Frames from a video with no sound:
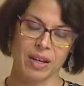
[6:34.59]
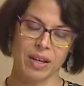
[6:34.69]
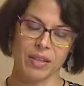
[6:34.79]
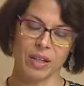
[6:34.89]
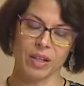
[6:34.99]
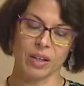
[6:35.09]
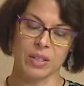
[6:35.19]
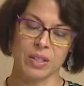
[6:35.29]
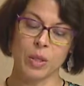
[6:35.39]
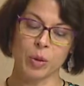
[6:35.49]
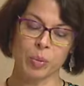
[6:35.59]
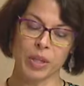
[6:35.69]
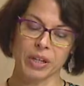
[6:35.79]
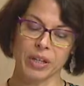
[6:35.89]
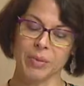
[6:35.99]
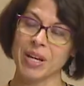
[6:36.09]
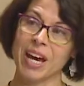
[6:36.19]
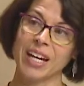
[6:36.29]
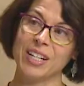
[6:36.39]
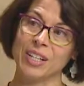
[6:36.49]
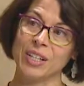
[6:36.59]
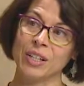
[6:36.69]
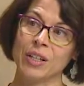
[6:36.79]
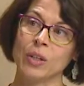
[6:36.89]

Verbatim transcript: and then a zither player named Heidi.